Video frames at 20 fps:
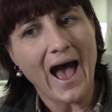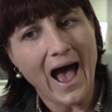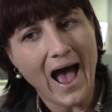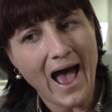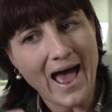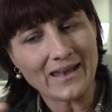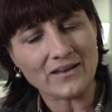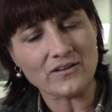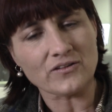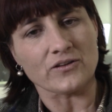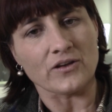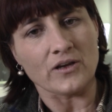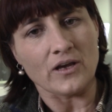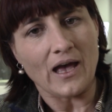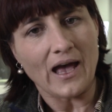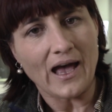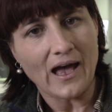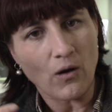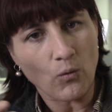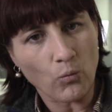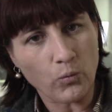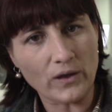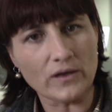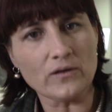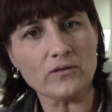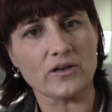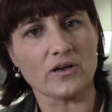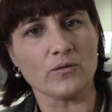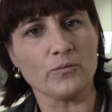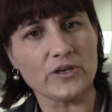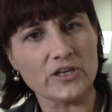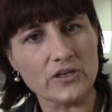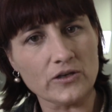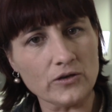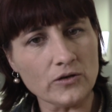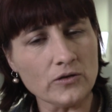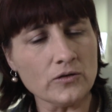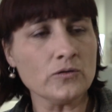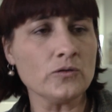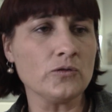And how well can we
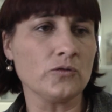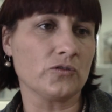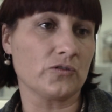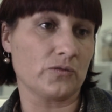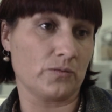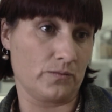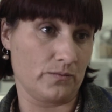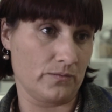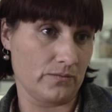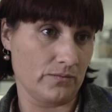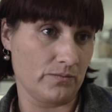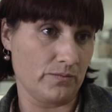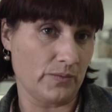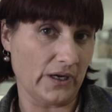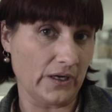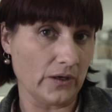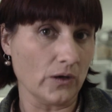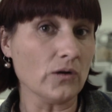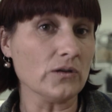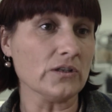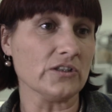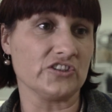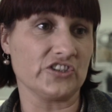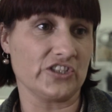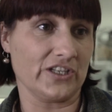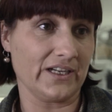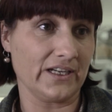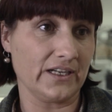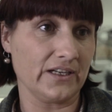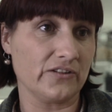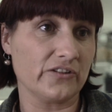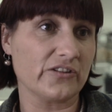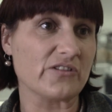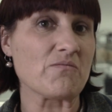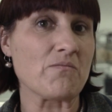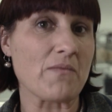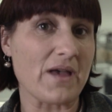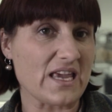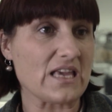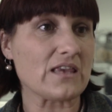use biology
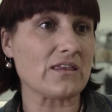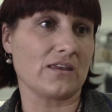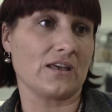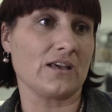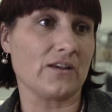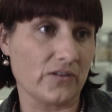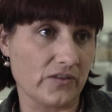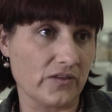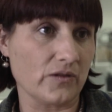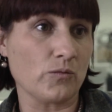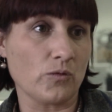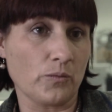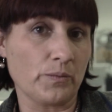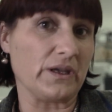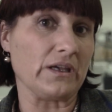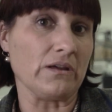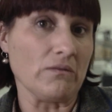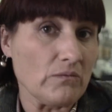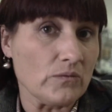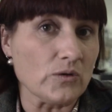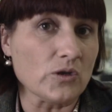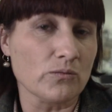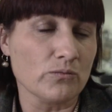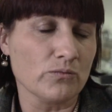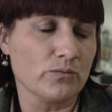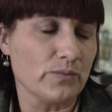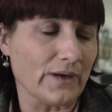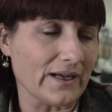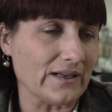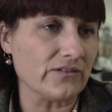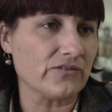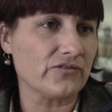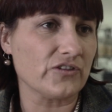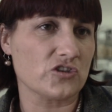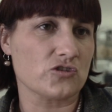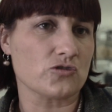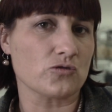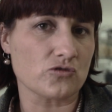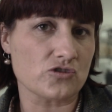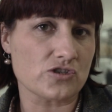to make things that will be
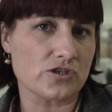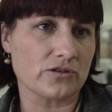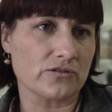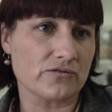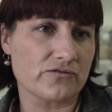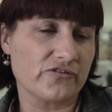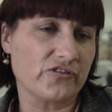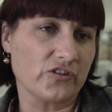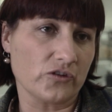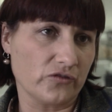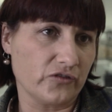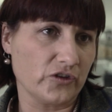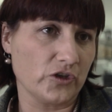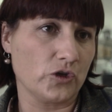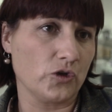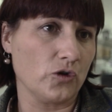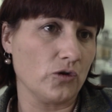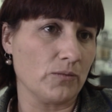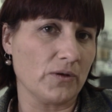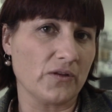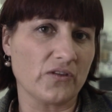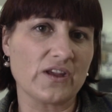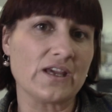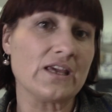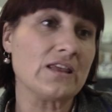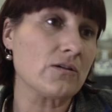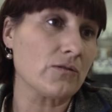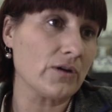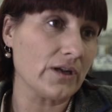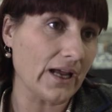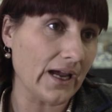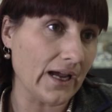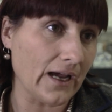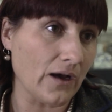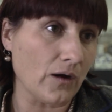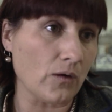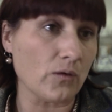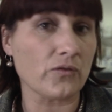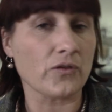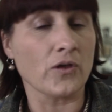beneficial for humans, either in
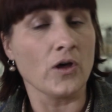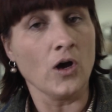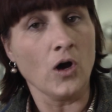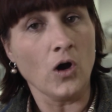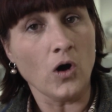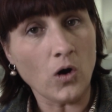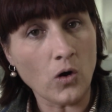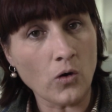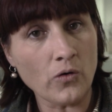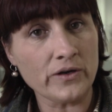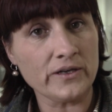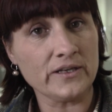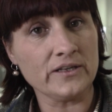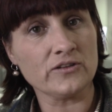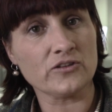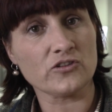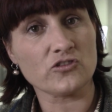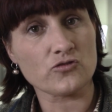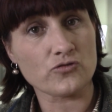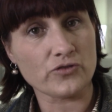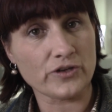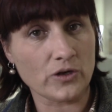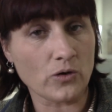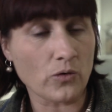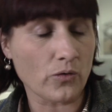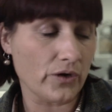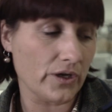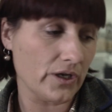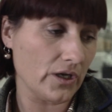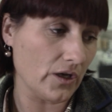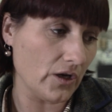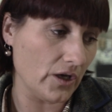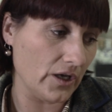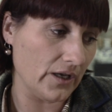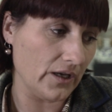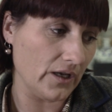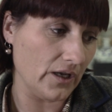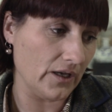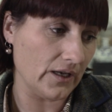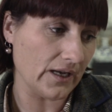health or in industry or
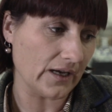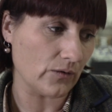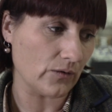in